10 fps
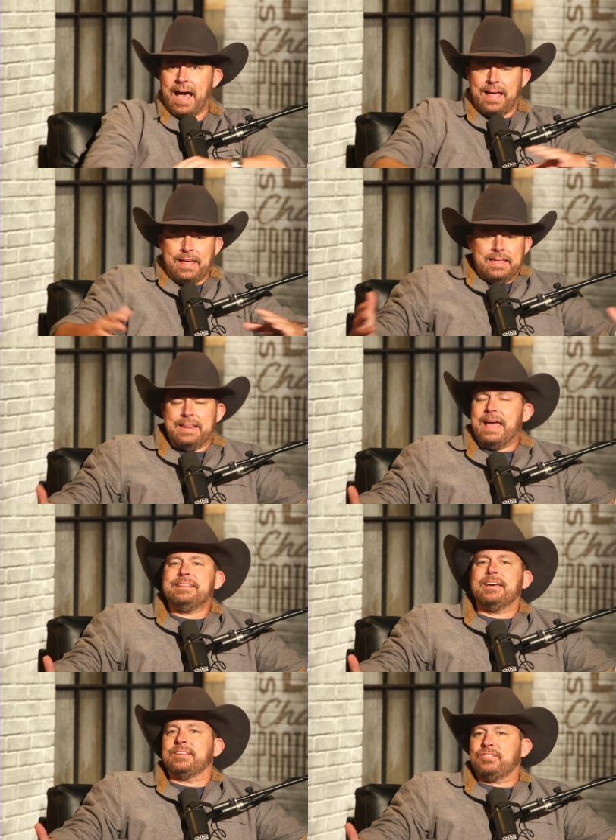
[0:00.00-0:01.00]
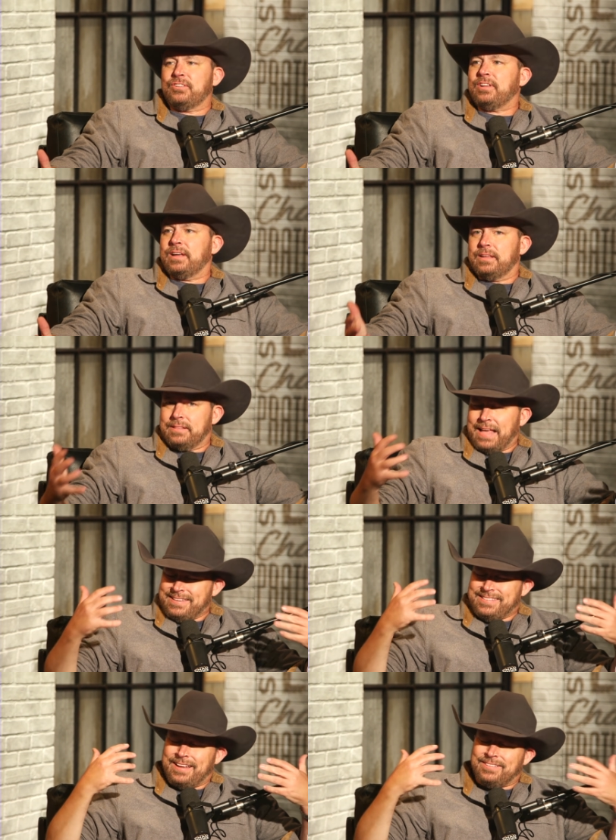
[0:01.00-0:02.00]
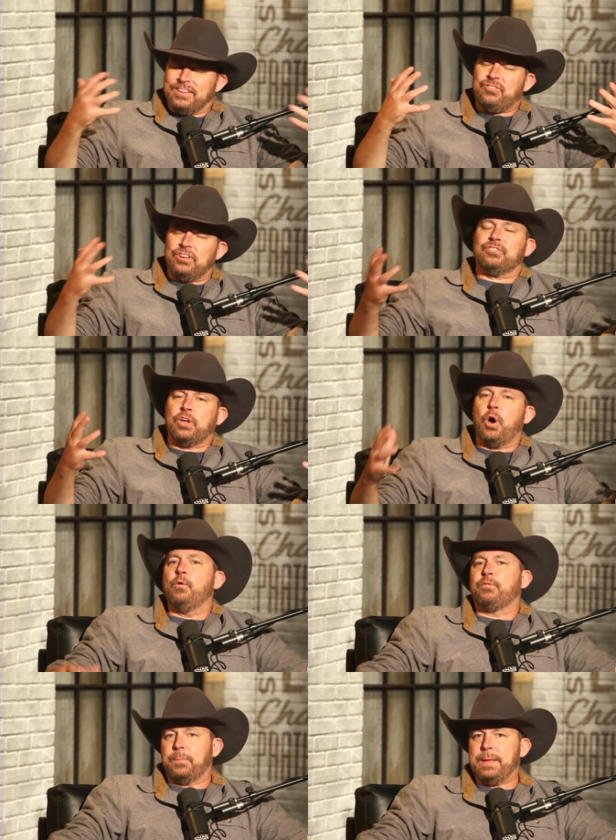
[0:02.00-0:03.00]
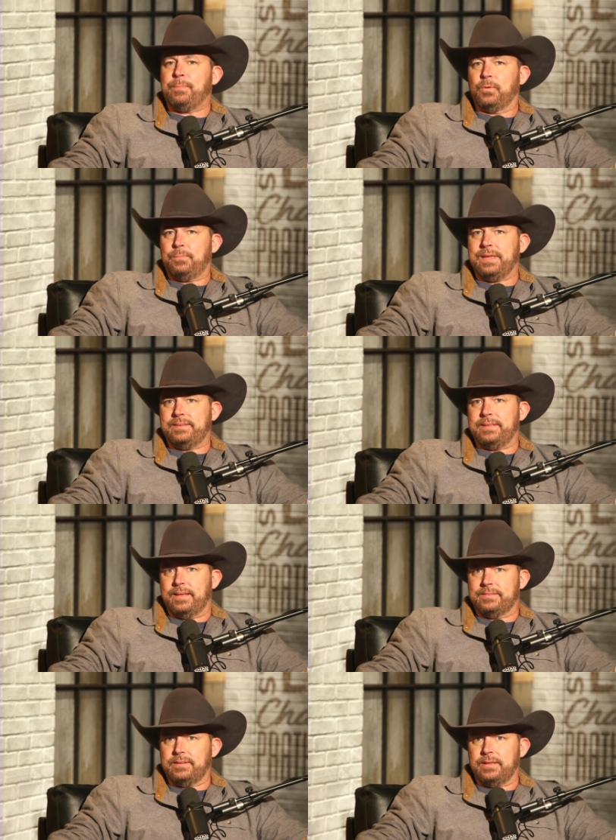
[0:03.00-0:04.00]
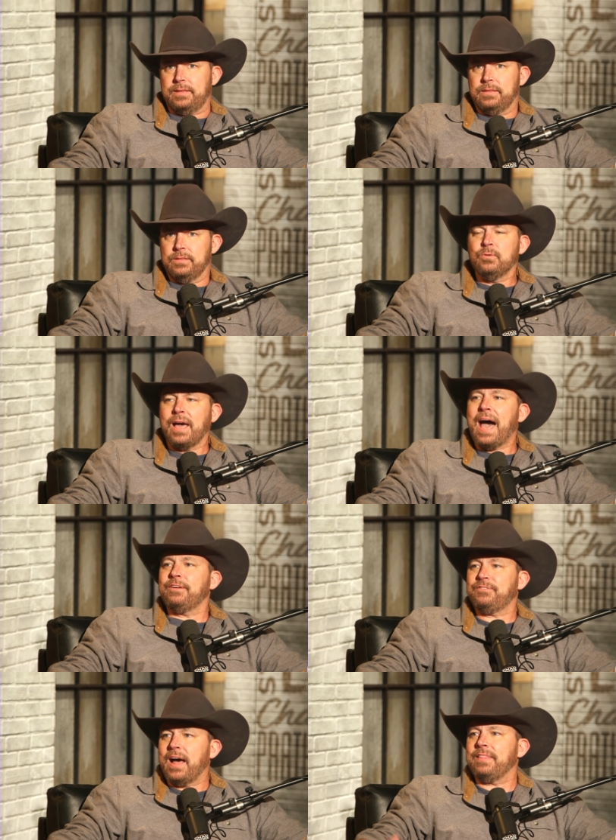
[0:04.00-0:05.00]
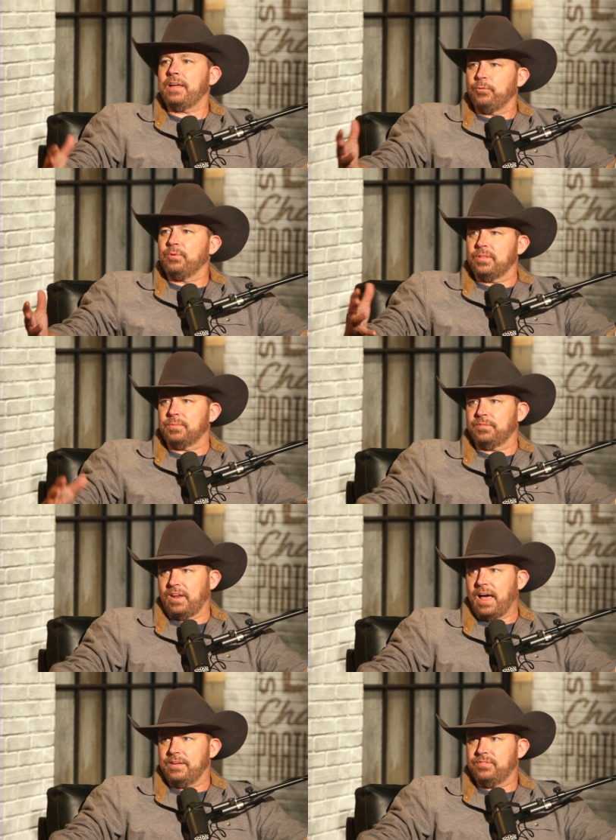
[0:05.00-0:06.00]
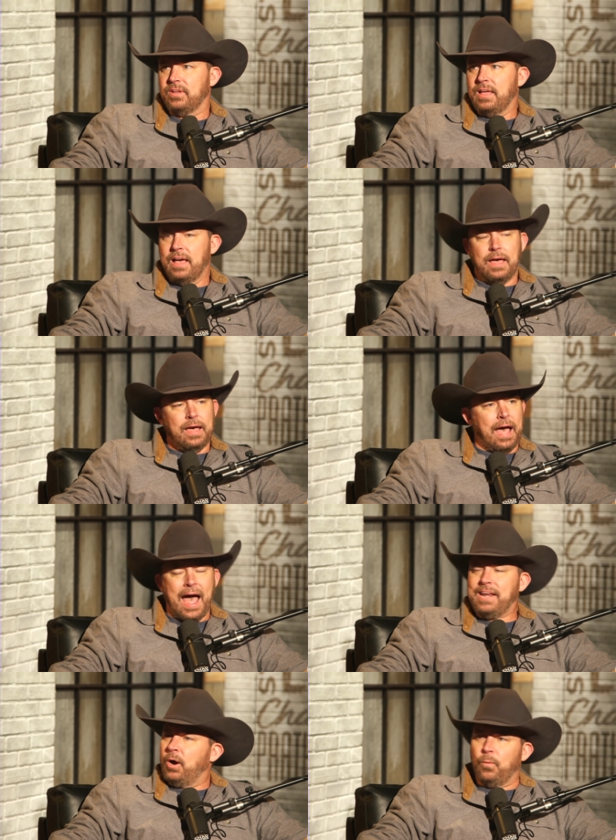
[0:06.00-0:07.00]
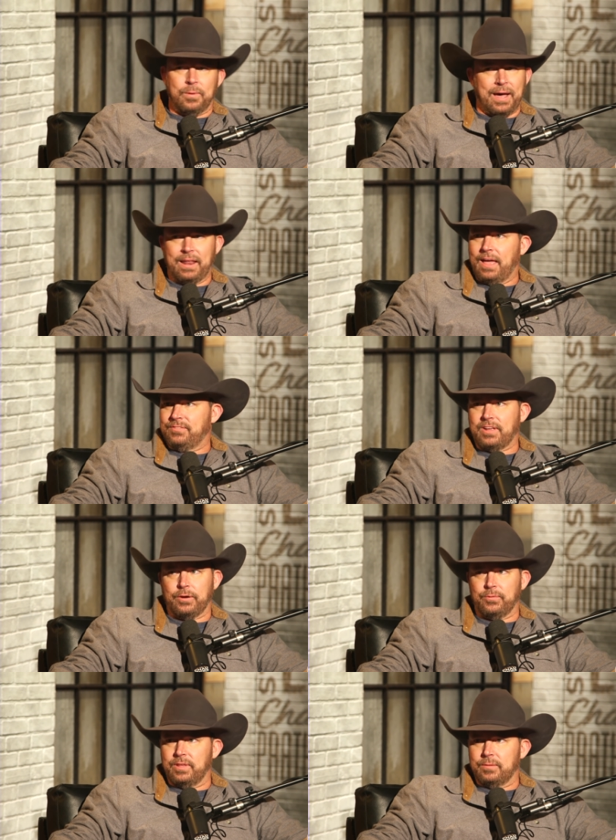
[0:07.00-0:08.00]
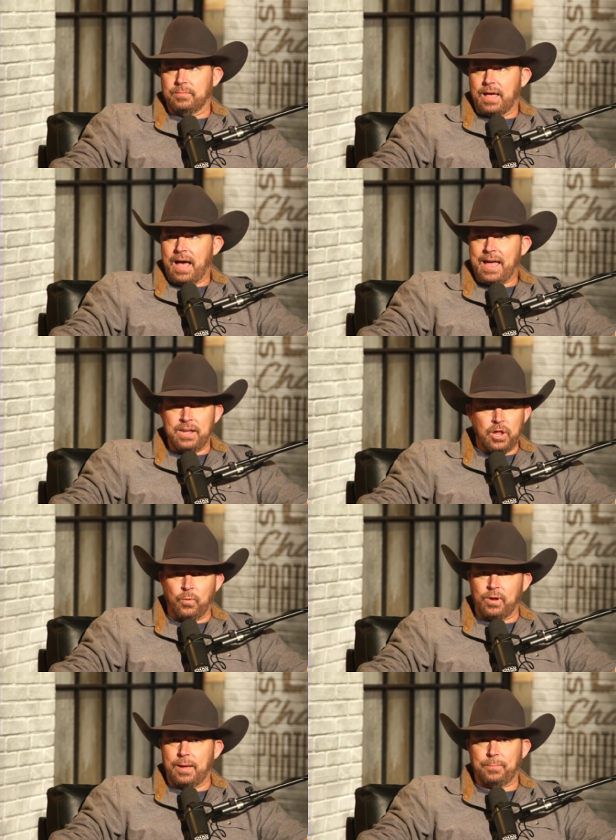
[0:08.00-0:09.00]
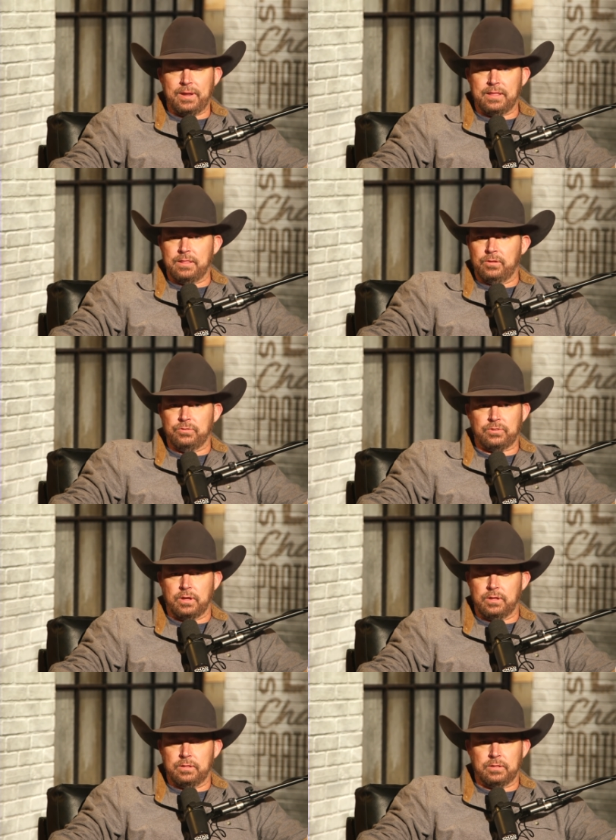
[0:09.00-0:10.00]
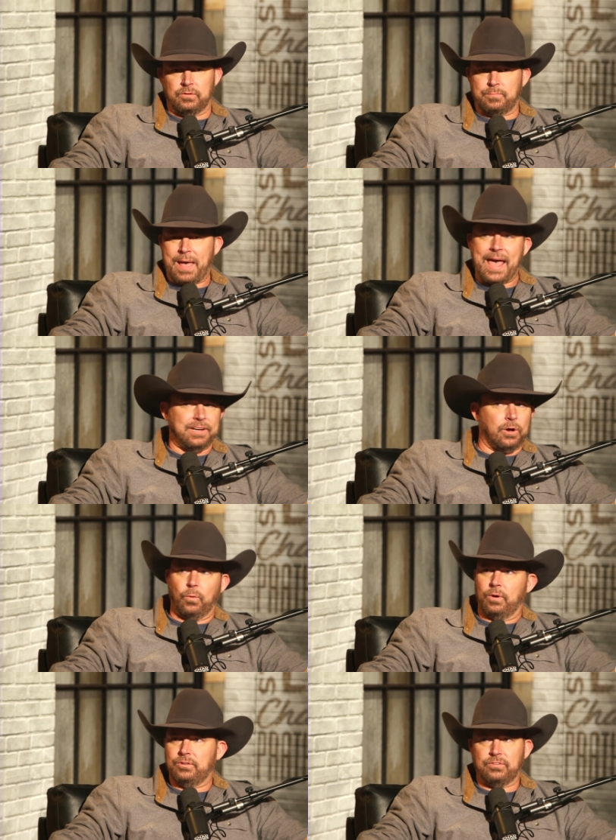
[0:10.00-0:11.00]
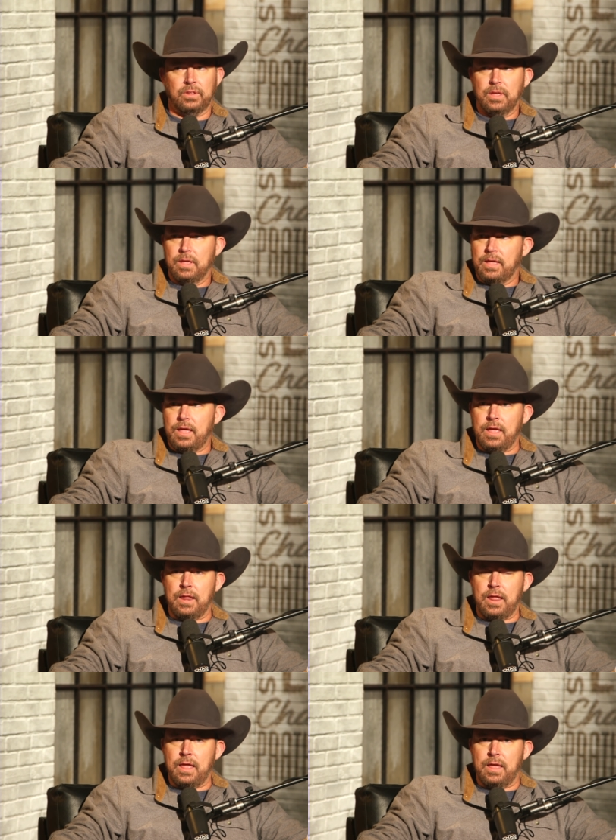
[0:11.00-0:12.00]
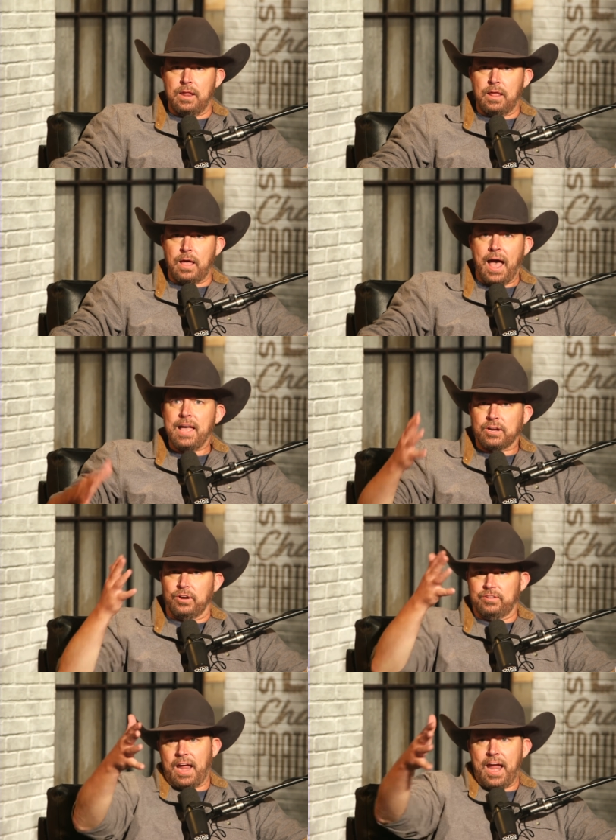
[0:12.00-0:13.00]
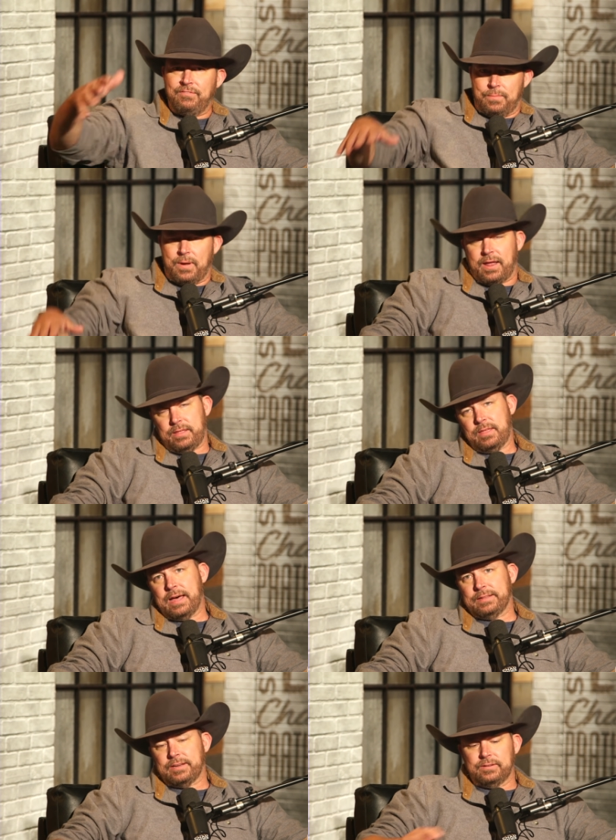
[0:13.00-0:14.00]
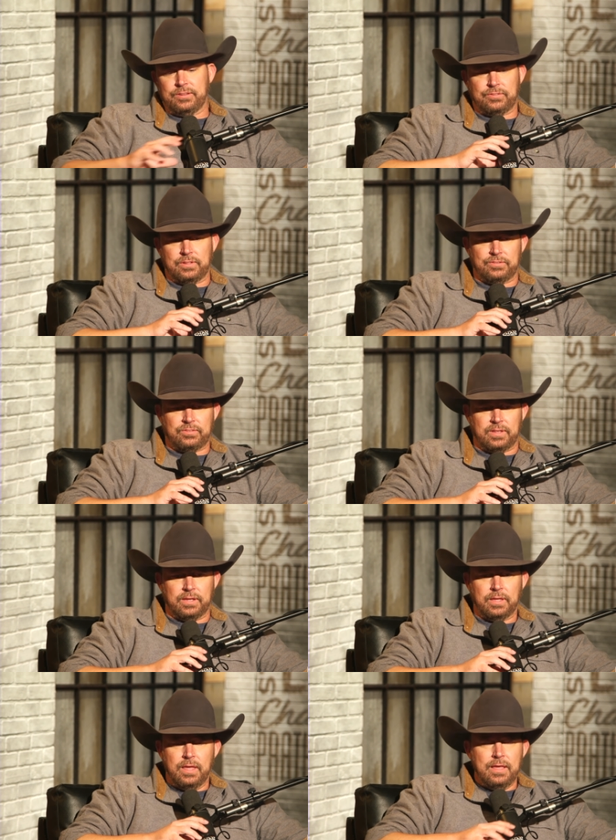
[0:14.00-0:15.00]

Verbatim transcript: I, and that doesn't just that doesn't just go for people with PTSD. No. You've got to find that rhythm of life. You do. I know when my life's out of rhythm. Mm -hmm. I know when I'm playing those uh, those bad chords. Mm -hmm. and, and, I encourage everybody out there listening to this thing,